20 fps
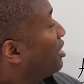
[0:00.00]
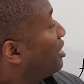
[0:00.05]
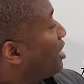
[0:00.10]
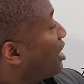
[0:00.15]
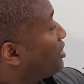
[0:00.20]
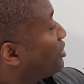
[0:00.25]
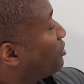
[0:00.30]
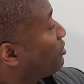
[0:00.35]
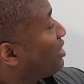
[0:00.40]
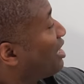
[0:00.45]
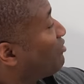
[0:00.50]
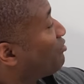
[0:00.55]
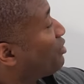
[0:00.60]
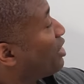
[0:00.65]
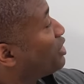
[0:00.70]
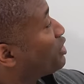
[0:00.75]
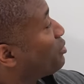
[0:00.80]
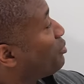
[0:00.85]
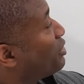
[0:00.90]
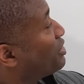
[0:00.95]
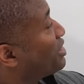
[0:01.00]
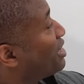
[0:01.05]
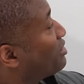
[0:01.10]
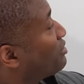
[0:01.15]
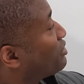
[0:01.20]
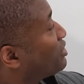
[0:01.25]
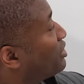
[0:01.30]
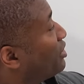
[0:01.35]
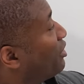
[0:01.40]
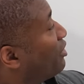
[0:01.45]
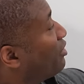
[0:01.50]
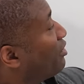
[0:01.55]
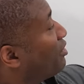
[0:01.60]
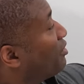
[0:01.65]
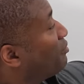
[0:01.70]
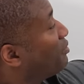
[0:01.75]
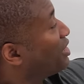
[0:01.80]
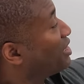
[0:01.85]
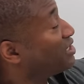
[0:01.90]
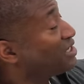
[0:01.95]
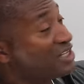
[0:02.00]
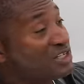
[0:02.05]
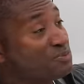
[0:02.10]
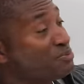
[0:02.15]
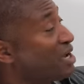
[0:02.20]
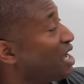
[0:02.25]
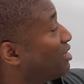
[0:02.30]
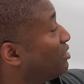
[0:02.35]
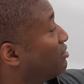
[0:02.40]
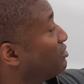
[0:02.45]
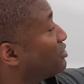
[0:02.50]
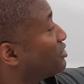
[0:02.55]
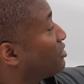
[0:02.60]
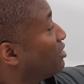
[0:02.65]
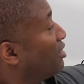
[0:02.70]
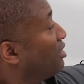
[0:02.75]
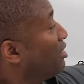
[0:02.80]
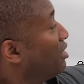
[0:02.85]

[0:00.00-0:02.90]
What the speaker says: I don't have rice or potatoes here, but it is balanced.